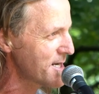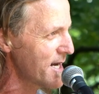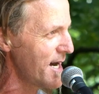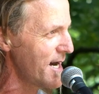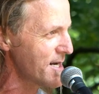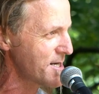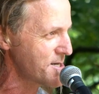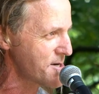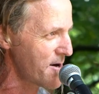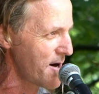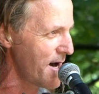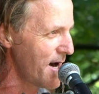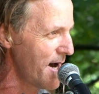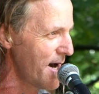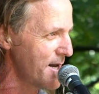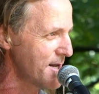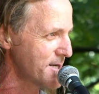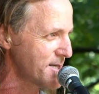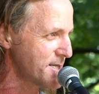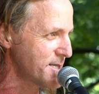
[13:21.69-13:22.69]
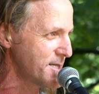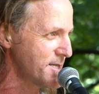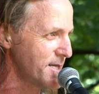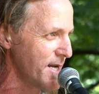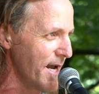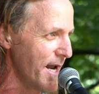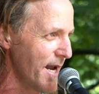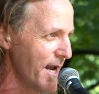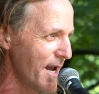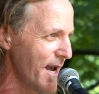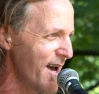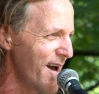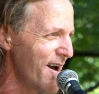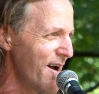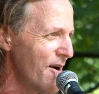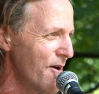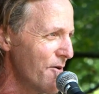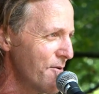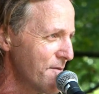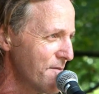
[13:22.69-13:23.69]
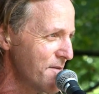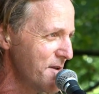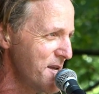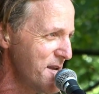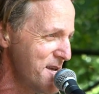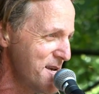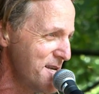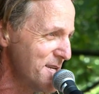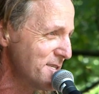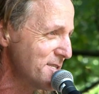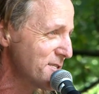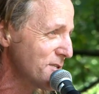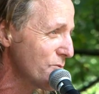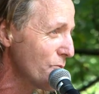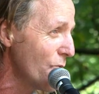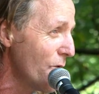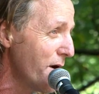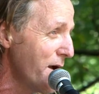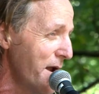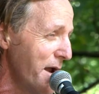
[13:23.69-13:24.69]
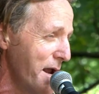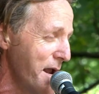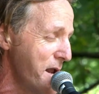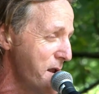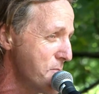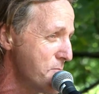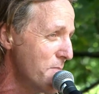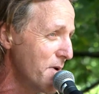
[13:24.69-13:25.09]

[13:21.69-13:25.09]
I try to stay out of its way,